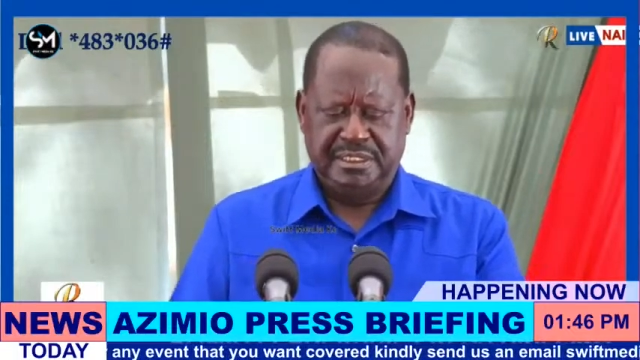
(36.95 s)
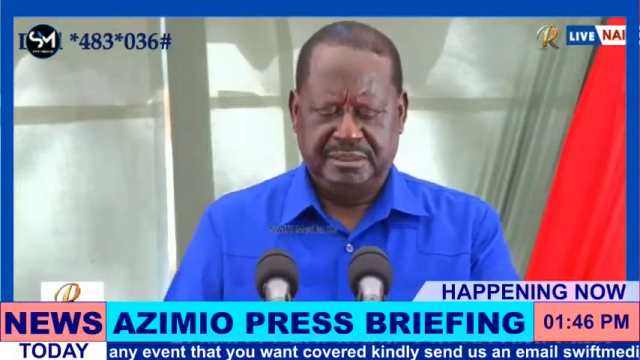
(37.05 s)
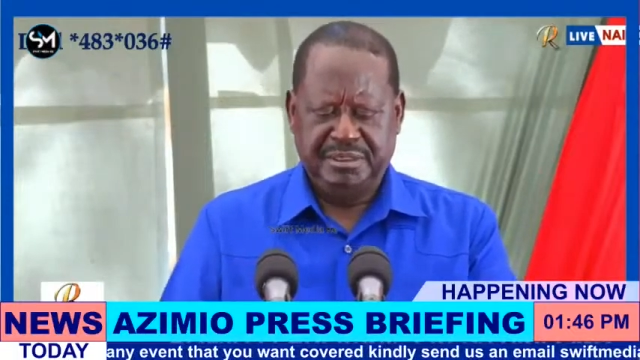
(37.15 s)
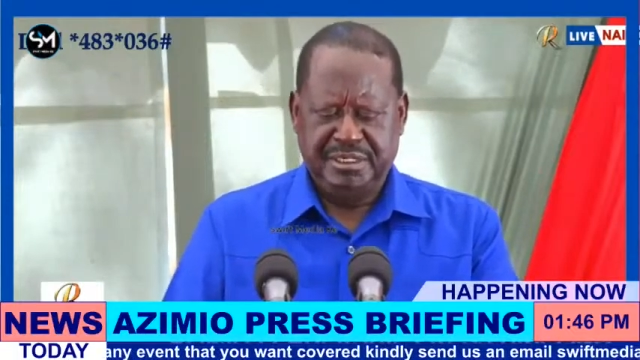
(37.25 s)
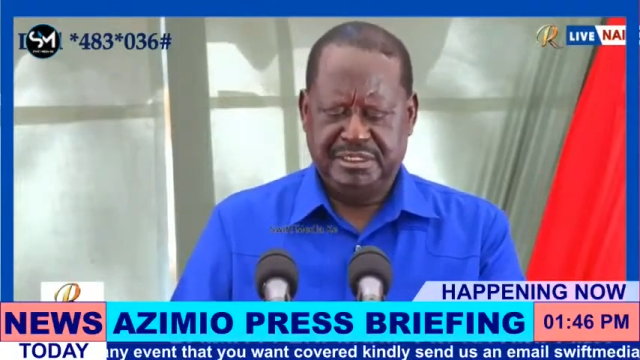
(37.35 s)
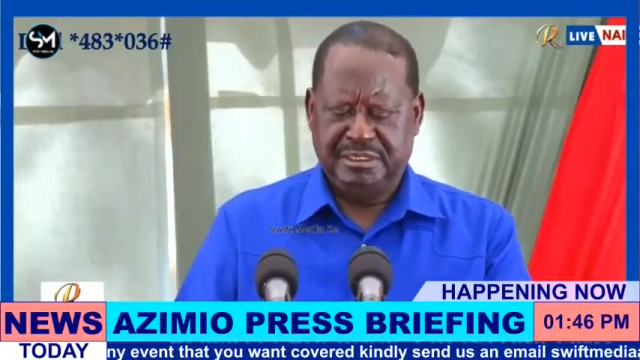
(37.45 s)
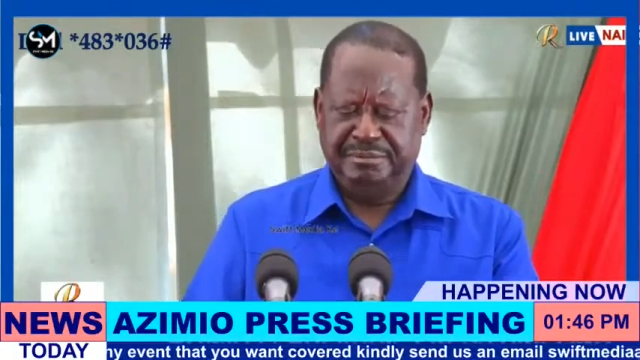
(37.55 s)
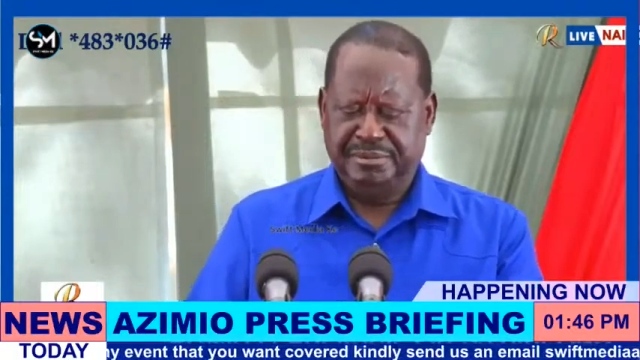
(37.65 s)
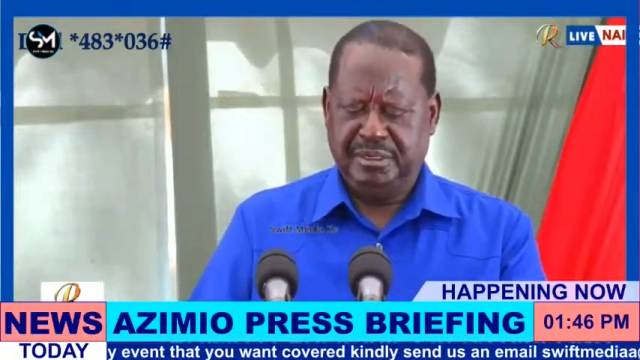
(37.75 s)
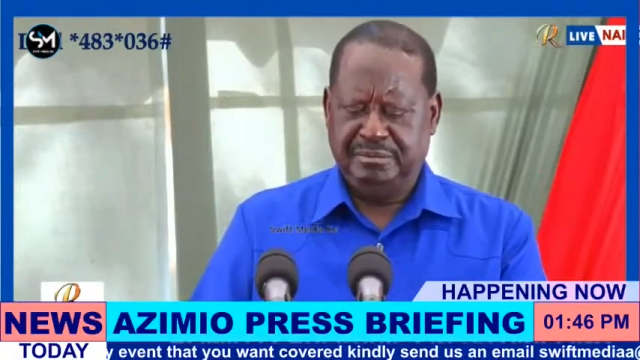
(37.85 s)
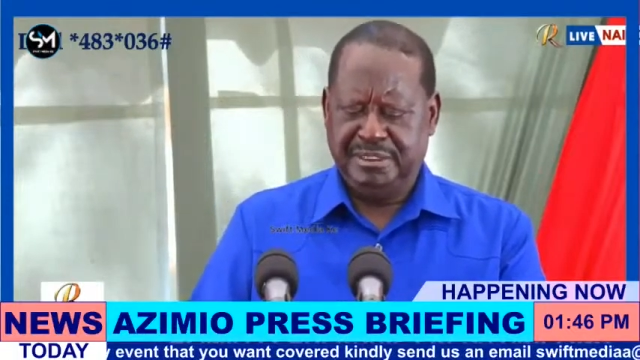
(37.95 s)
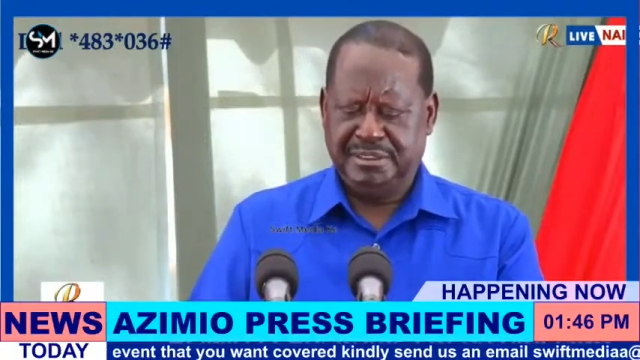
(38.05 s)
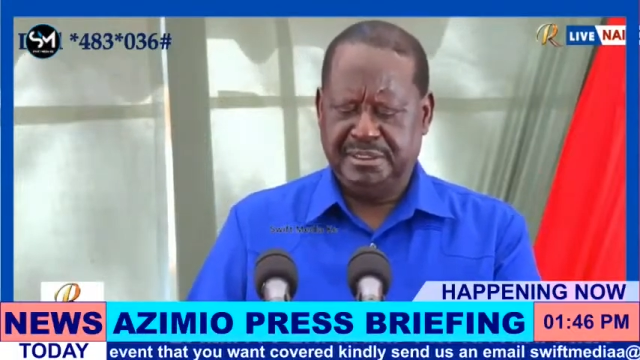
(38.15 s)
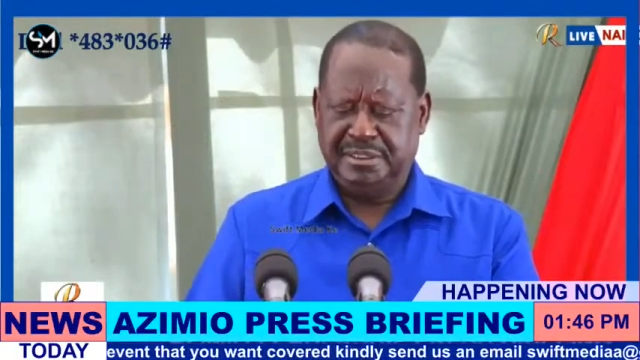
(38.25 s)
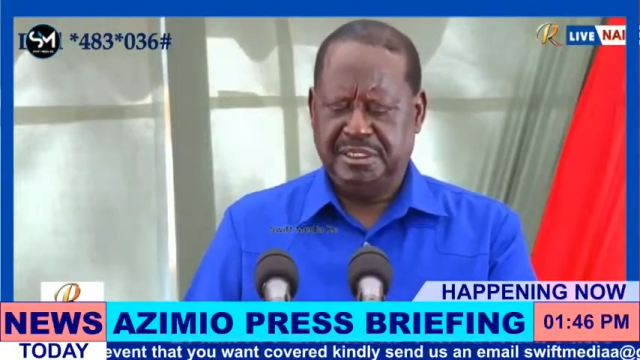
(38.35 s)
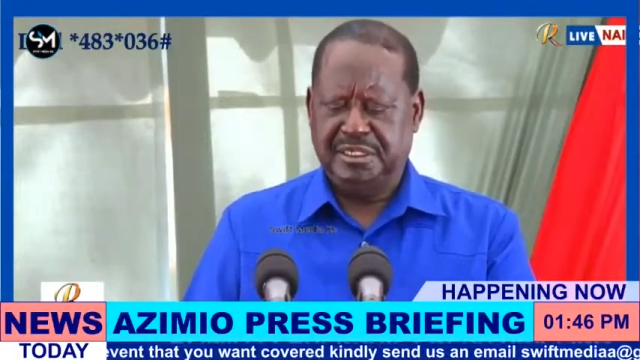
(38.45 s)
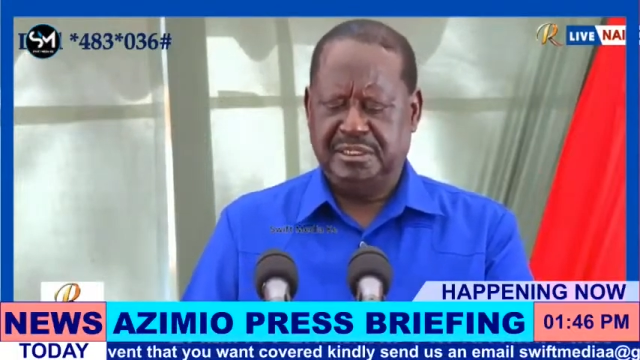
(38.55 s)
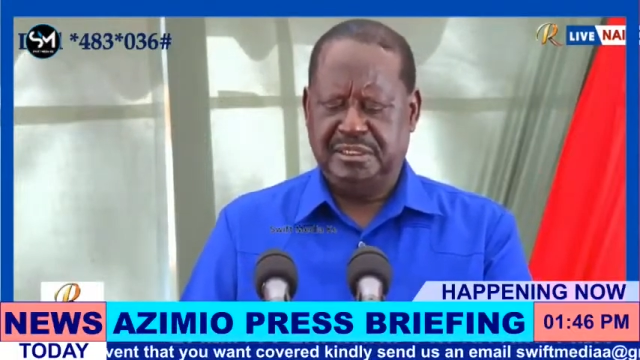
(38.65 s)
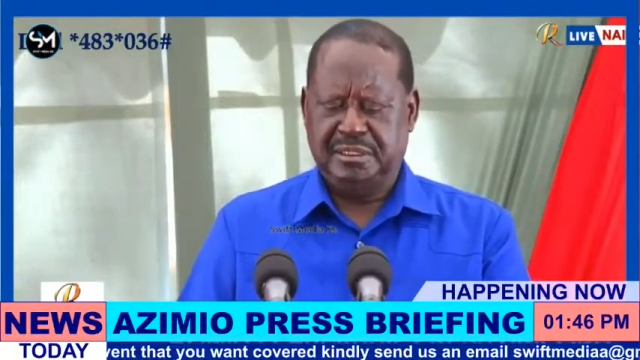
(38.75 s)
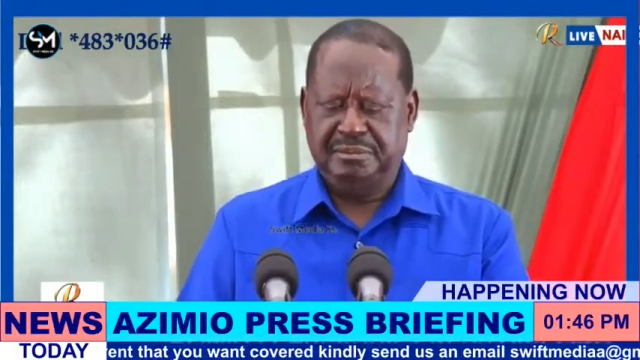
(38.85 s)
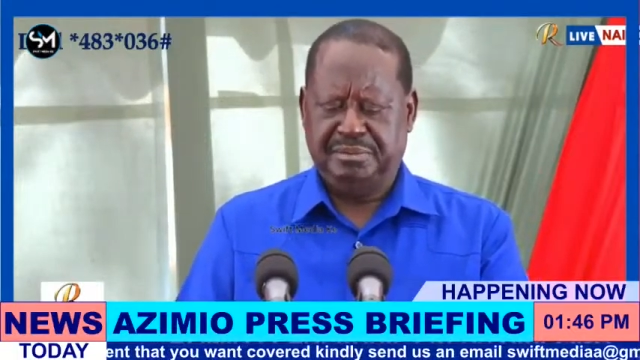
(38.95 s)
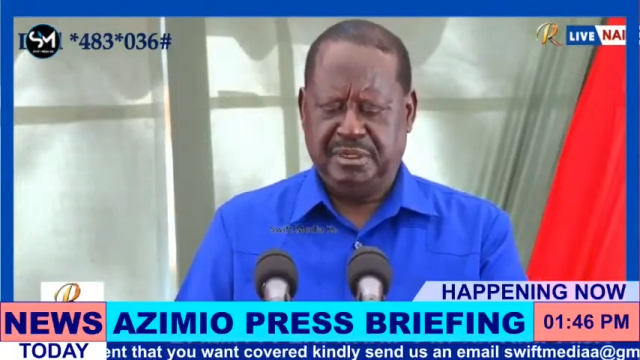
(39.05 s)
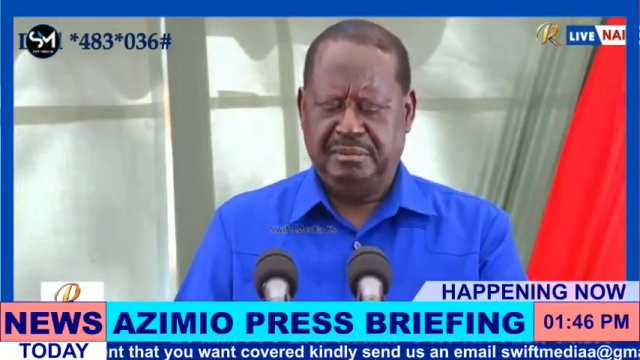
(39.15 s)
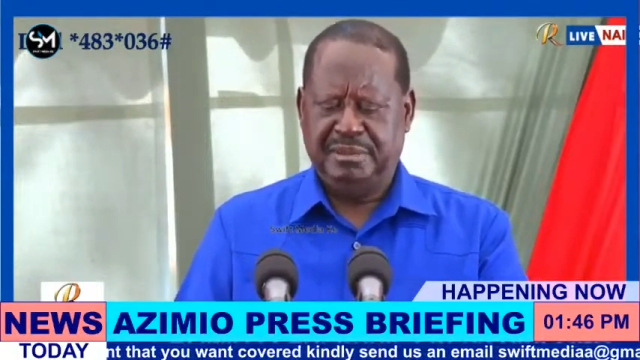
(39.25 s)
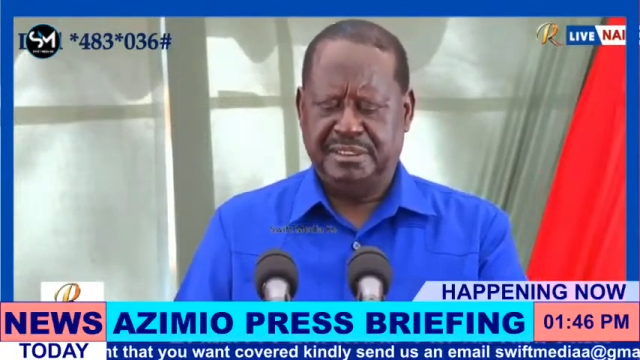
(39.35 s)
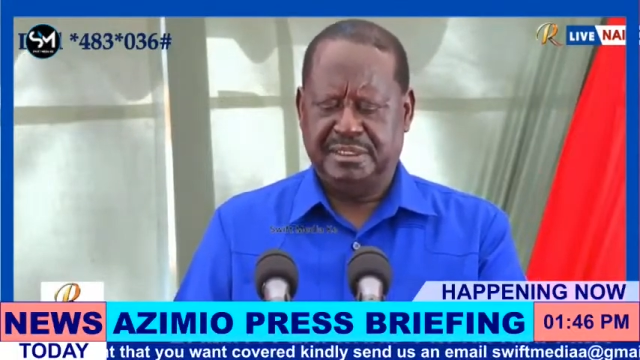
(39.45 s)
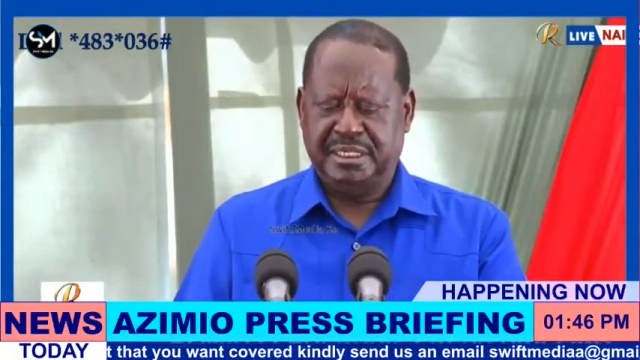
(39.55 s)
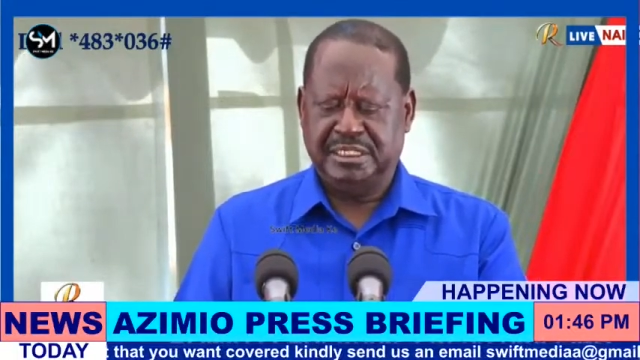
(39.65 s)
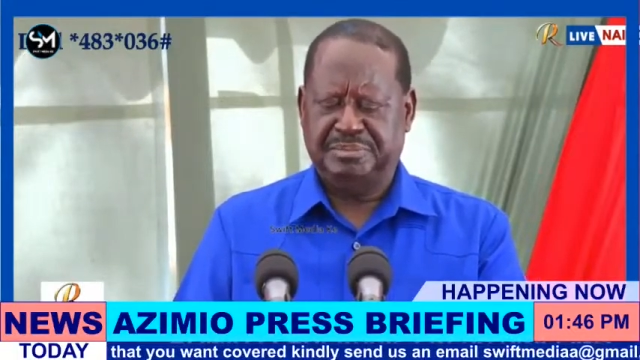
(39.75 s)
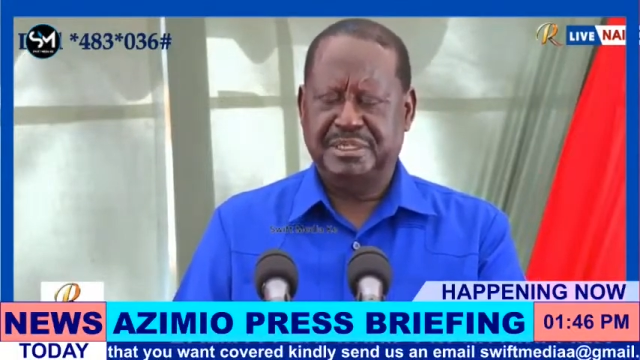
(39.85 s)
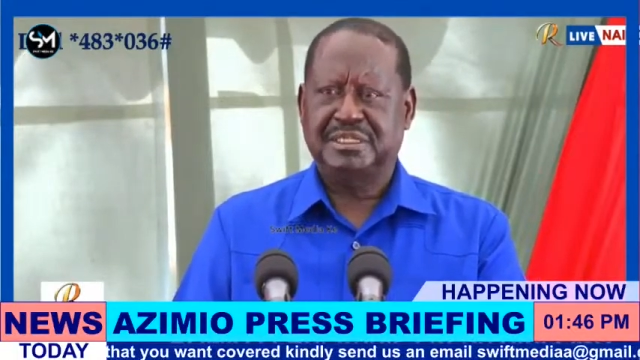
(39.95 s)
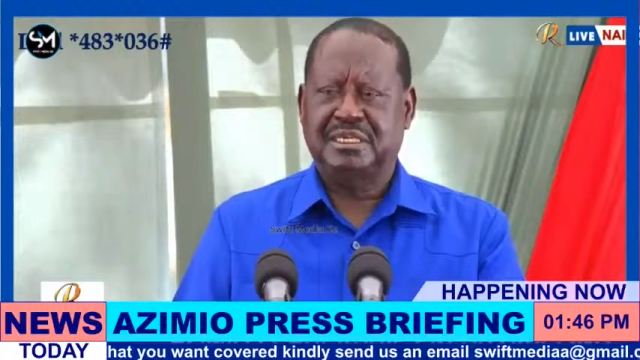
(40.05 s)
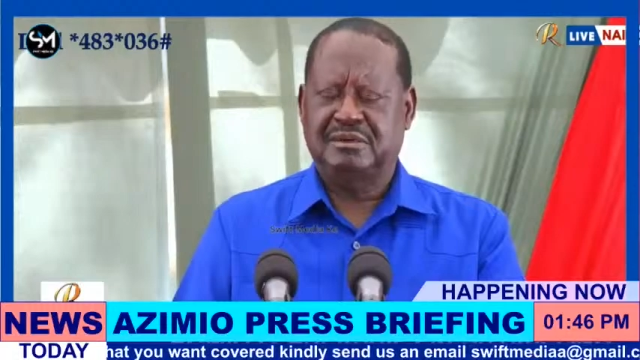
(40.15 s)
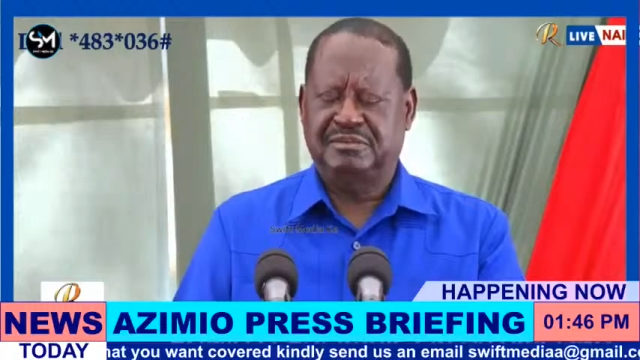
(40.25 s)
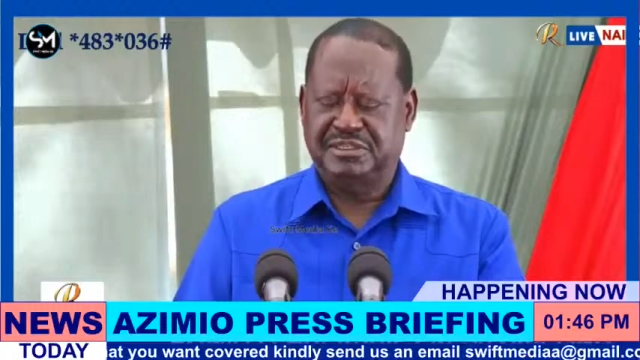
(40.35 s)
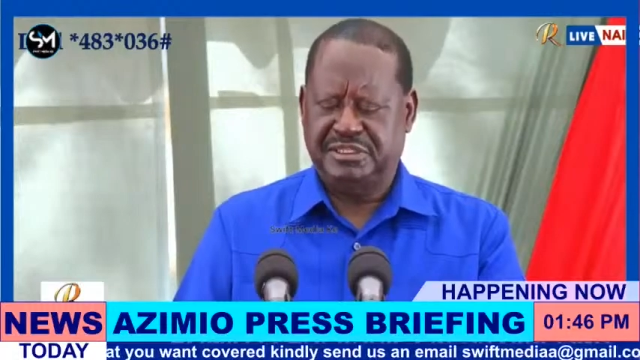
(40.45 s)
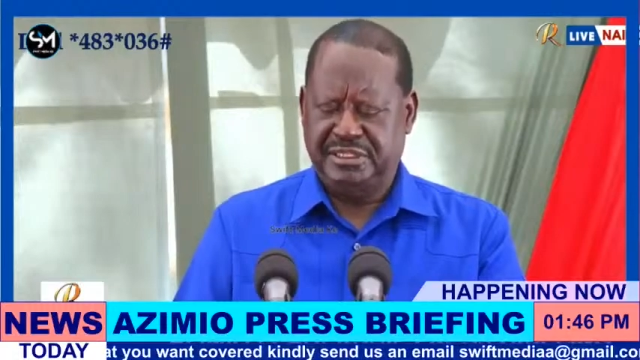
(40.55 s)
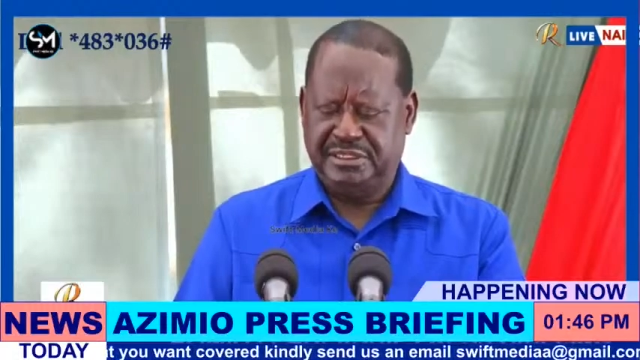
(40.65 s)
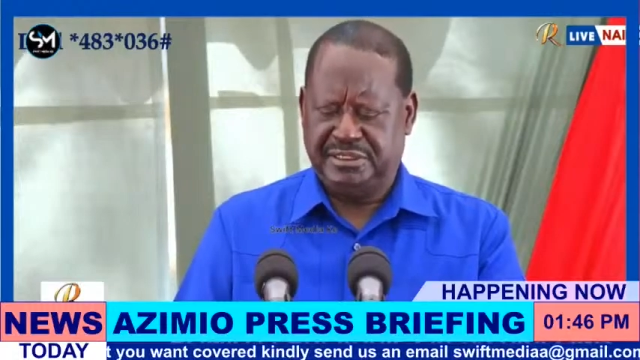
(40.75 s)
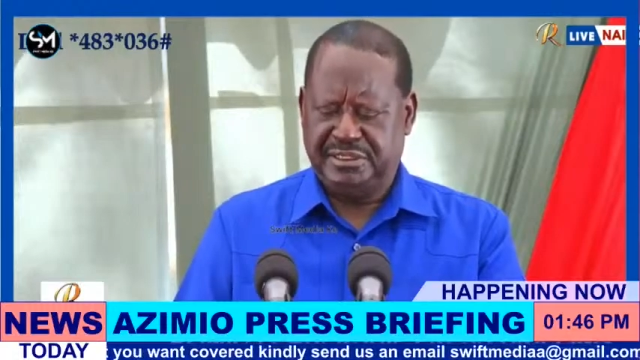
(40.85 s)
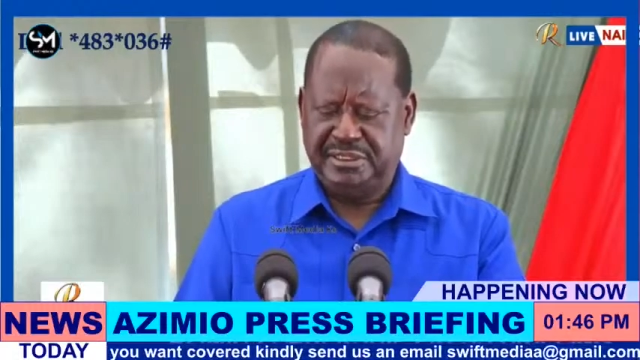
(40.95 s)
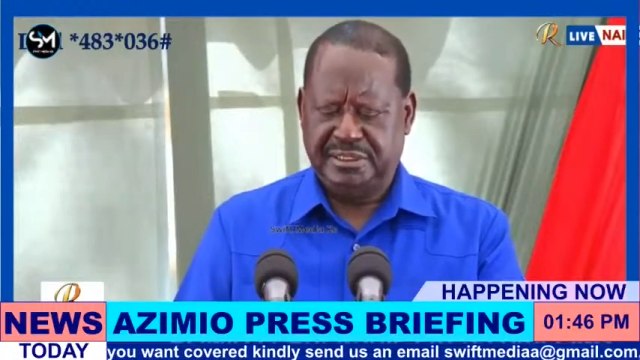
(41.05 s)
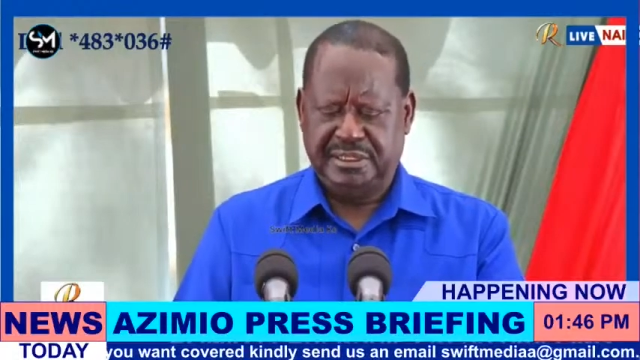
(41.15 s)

diminished employment, employment especially overseas,